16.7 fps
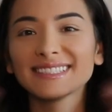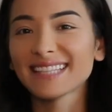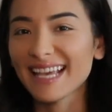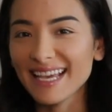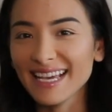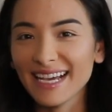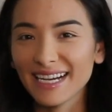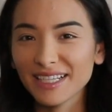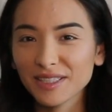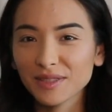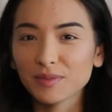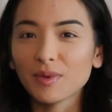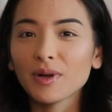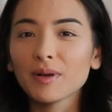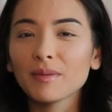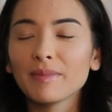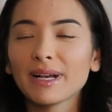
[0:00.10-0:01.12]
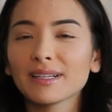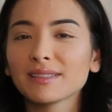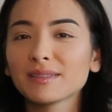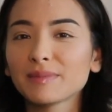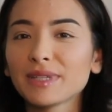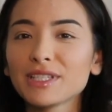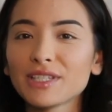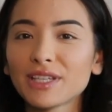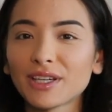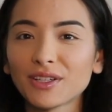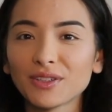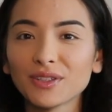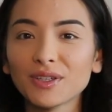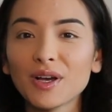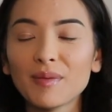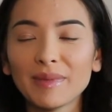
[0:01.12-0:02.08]
Hey guys, welcome back to my
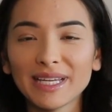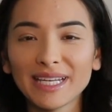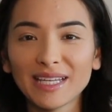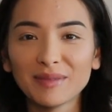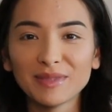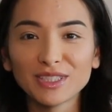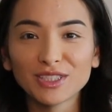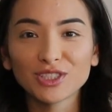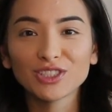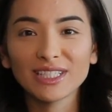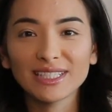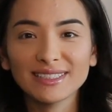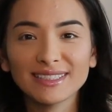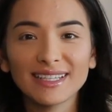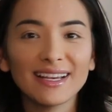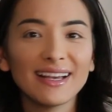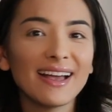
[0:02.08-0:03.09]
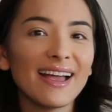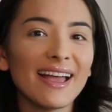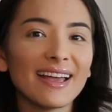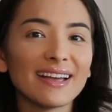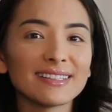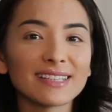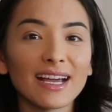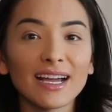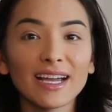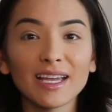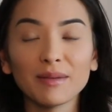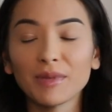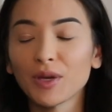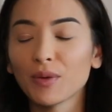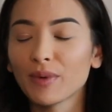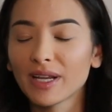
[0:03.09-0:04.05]
channel. My name is Jessica and I
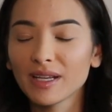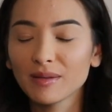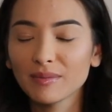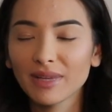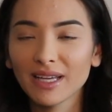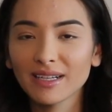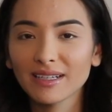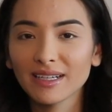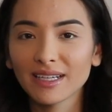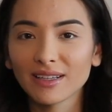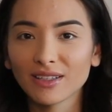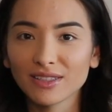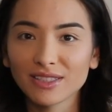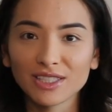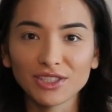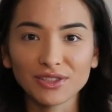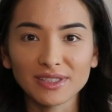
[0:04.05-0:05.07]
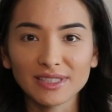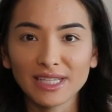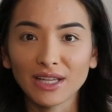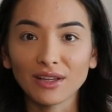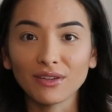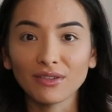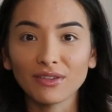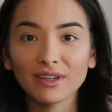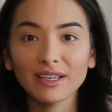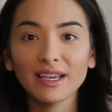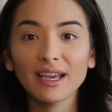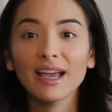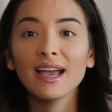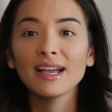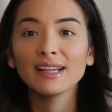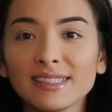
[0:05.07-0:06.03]
am a wedding planner in Los Angeles,
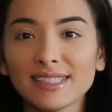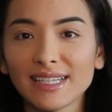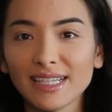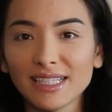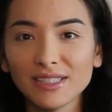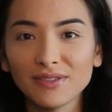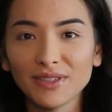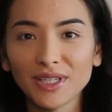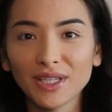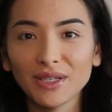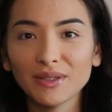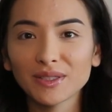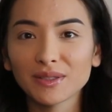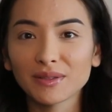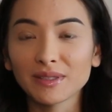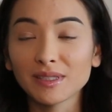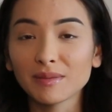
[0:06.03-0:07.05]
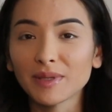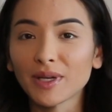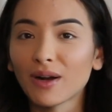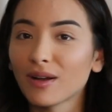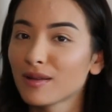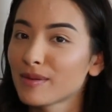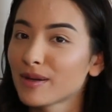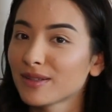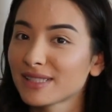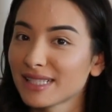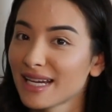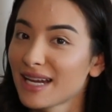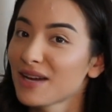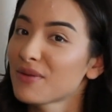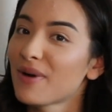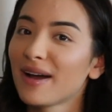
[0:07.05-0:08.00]
California. Today's video is going to be all about
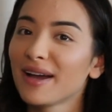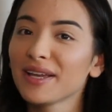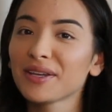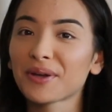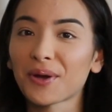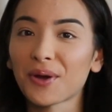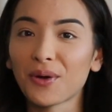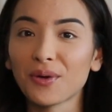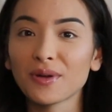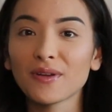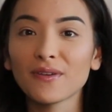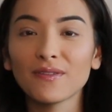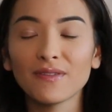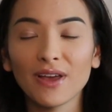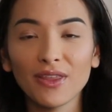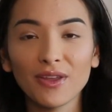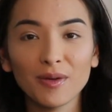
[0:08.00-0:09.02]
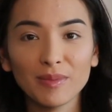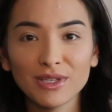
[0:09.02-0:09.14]
DIYing your own feather